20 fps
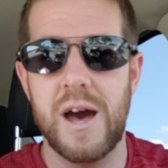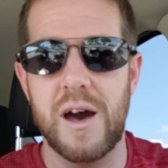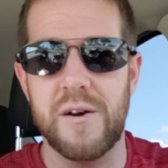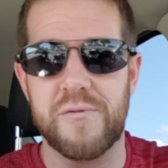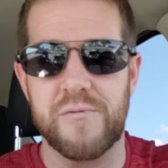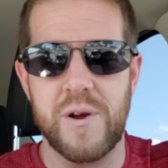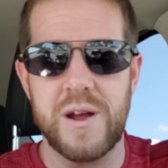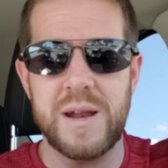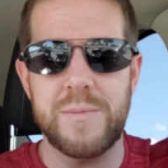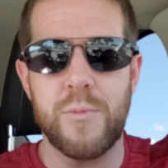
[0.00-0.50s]
A
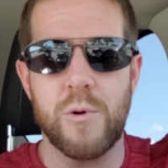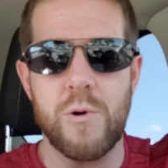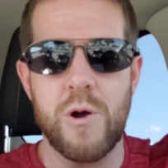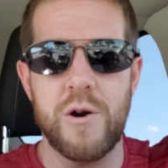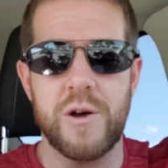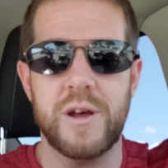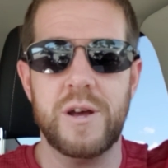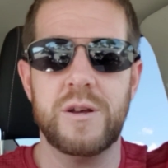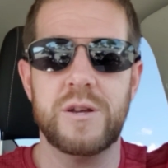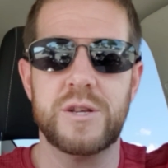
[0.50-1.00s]
friend of
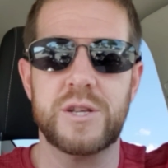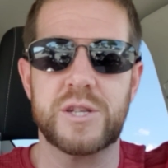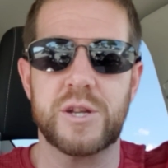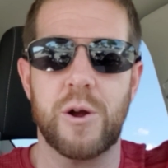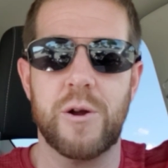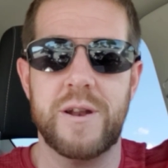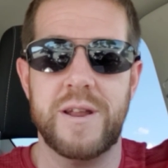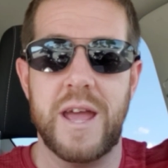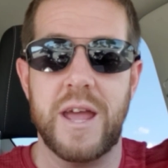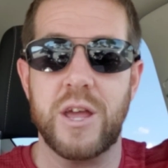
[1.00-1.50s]
Marotta
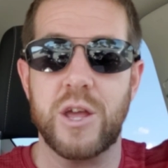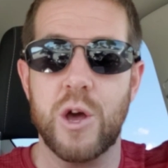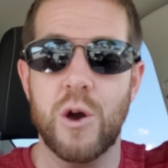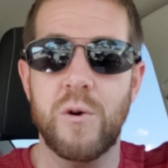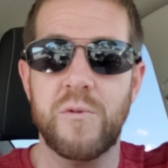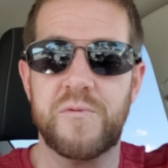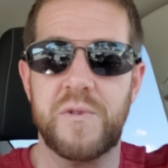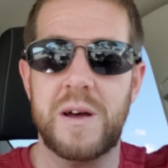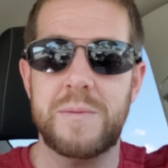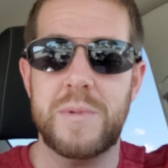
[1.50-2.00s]
started a
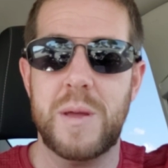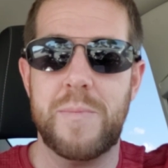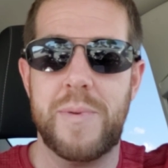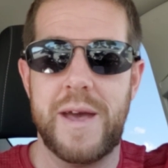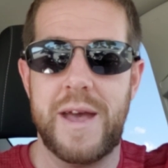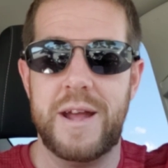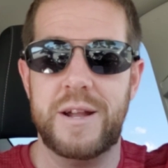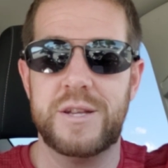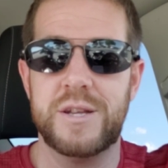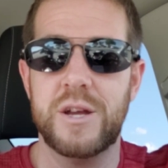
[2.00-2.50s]
GoFundMe
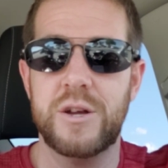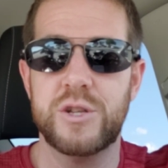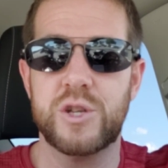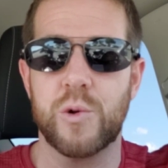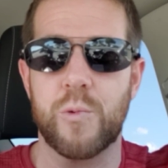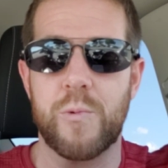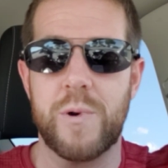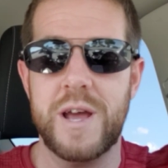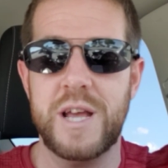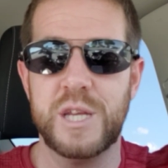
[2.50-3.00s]
page
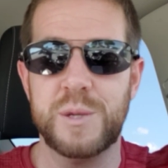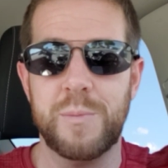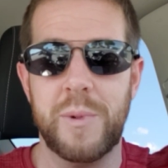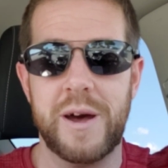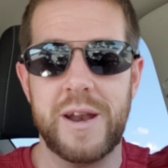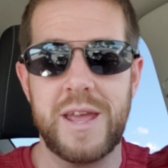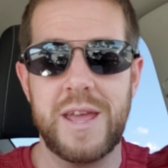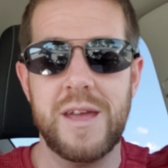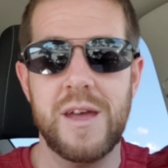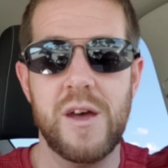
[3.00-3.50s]
to raise
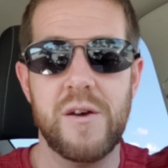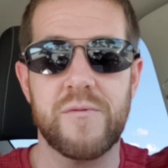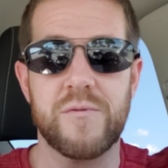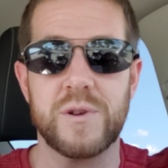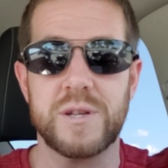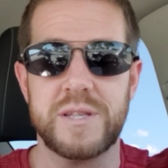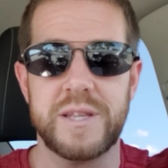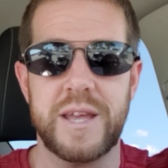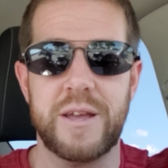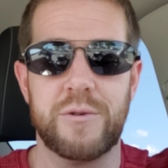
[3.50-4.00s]
money
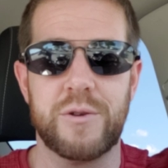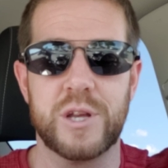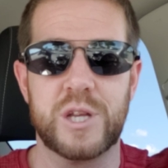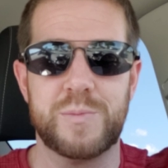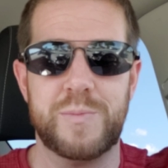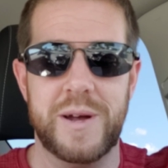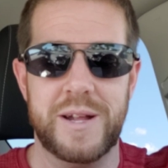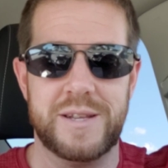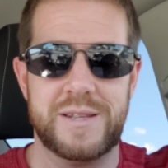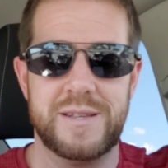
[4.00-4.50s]
for his legal
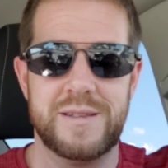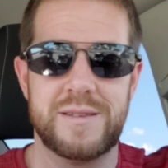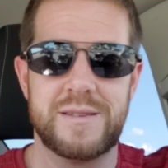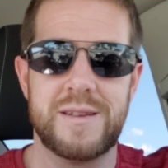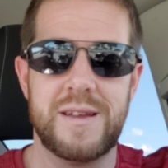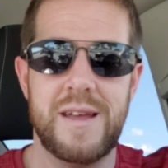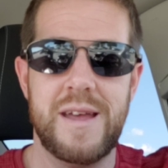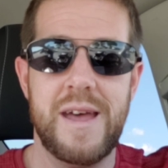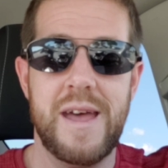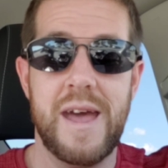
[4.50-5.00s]

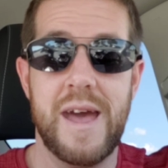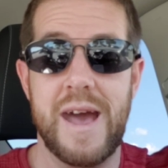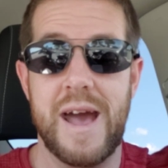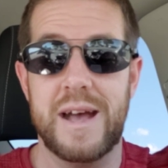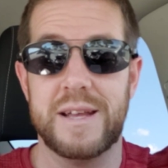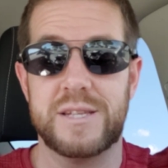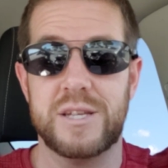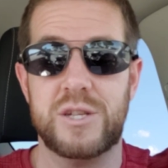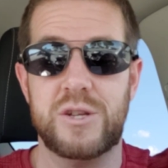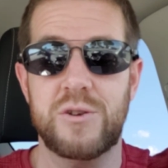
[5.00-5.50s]
expenses.
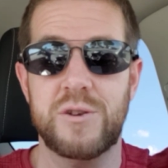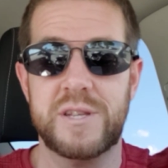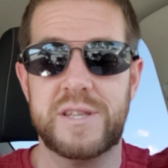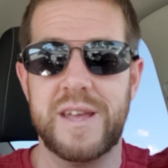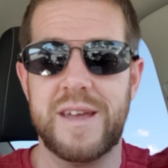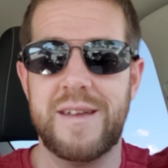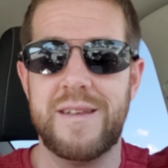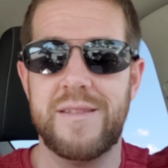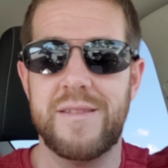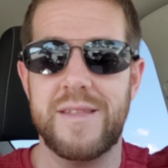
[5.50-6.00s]
As of
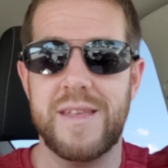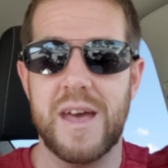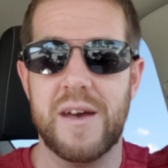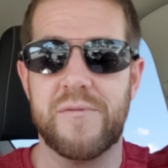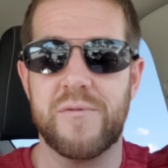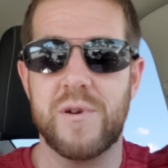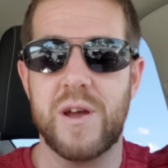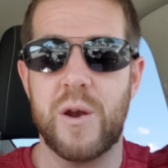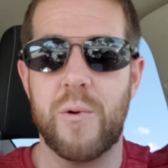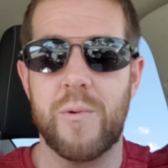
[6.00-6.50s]
Tuesday, the
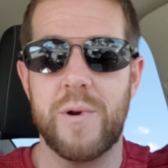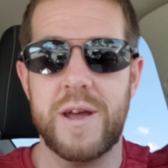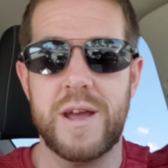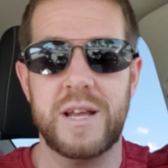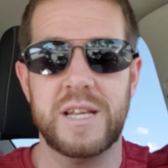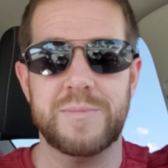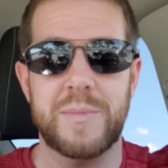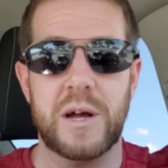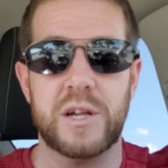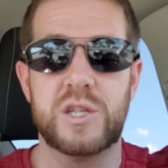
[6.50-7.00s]
effort had
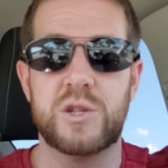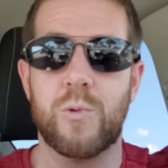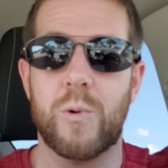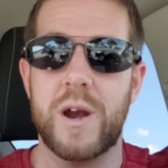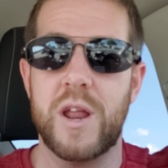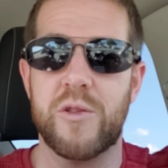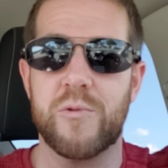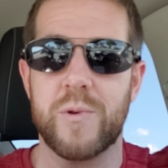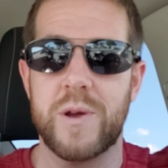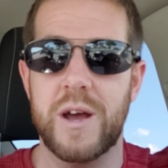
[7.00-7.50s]
raised about
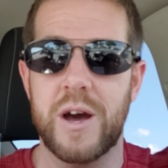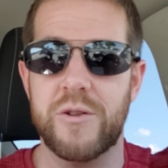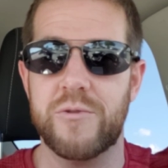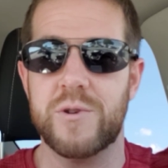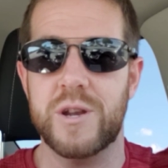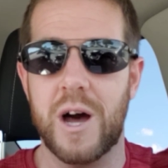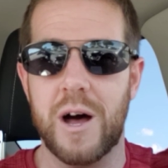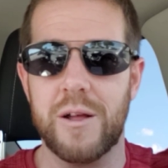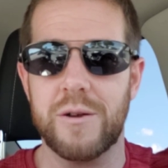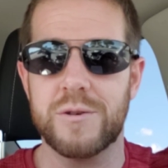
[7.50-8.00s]

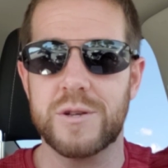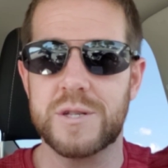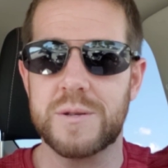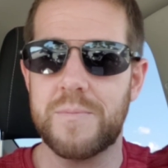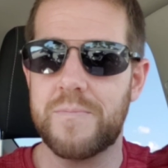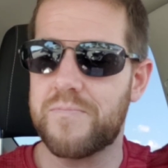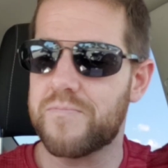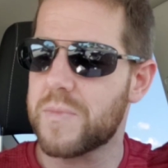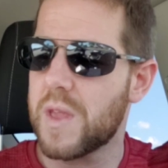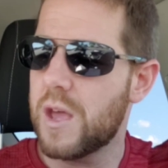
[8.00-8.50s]

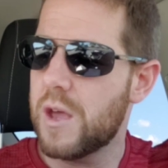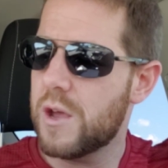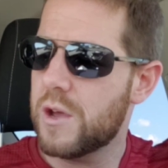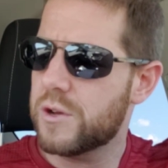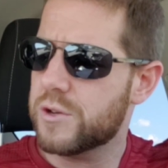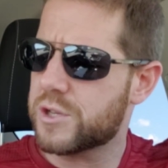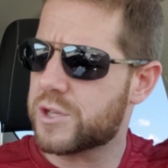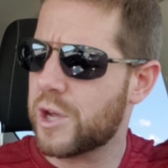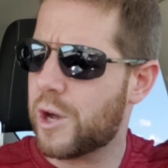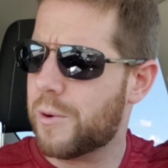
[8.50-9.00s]
$2,300.
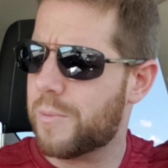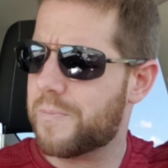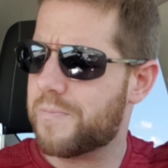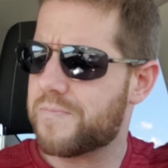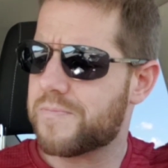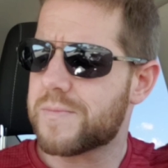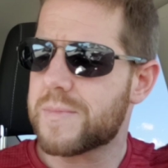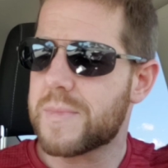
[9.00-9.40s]
So,